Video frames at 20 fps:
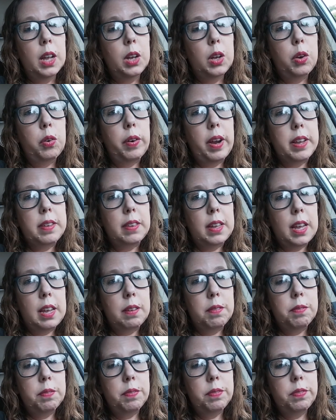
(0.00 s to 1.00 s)

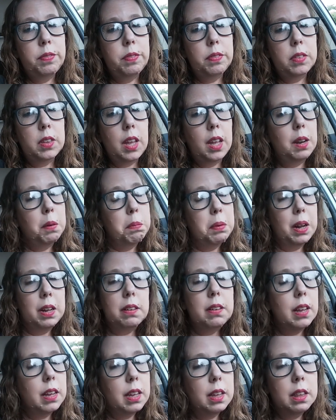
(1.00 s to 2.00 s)
crazy. And I'm
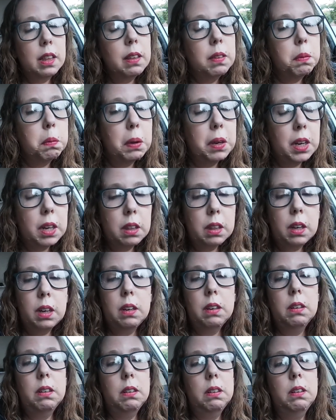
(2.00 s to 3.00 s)
not taking this one
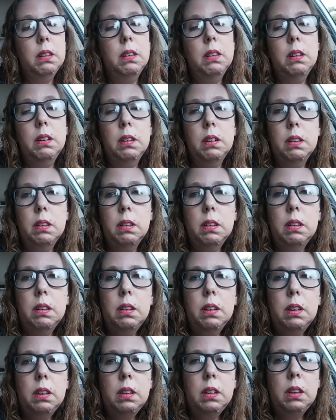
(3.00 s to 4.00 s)
either. Oh.
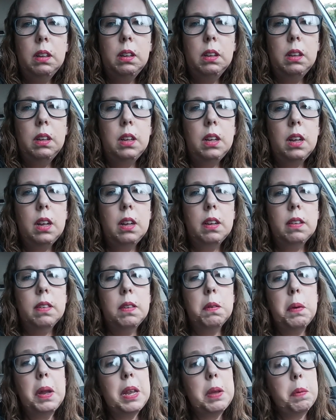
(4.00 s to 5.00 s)

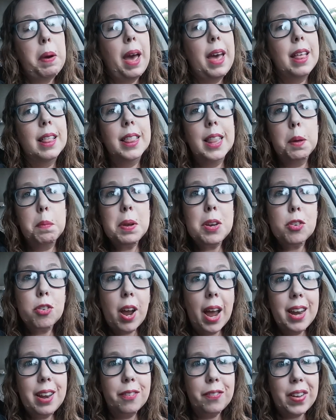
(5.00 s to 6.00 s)
So anyway, let me
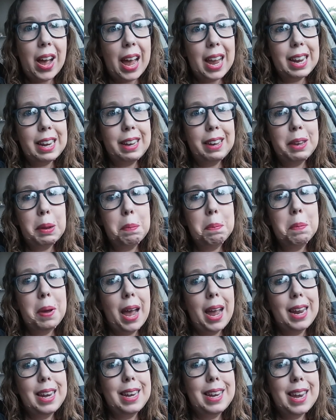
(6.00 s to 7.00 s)
try to find
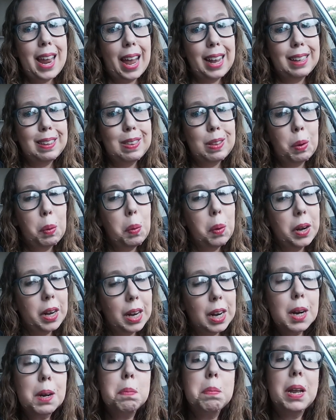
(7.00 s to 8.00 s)
my next
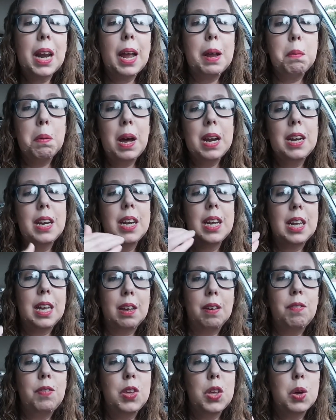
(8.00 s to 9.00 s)
order, but I wanted to
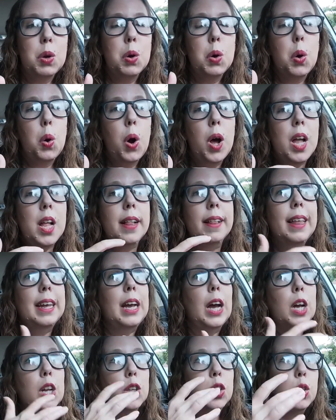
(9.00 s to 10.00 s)
give you
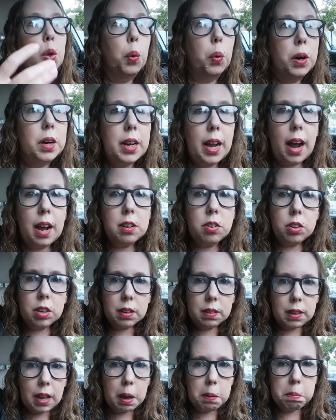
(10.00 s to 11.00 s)
like a DoorDash
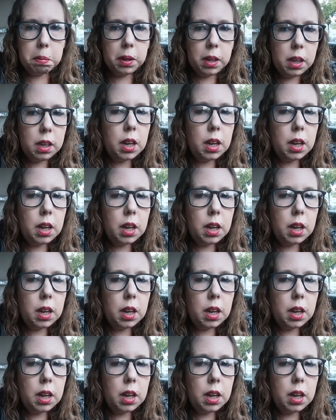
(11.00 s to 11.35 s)
example